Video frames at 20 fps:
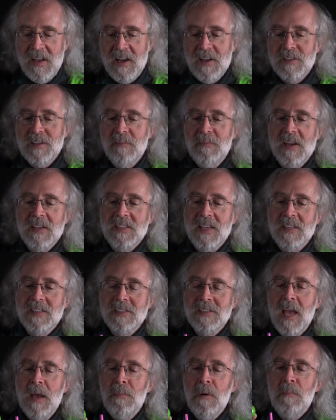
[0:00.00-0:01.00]
And so it makes that
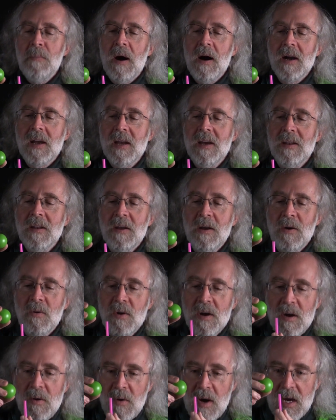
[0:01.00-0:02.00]
stable pocket
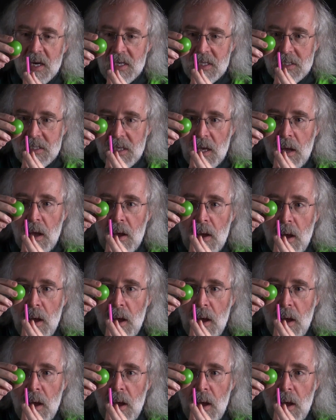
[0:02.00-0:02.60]
where it rides.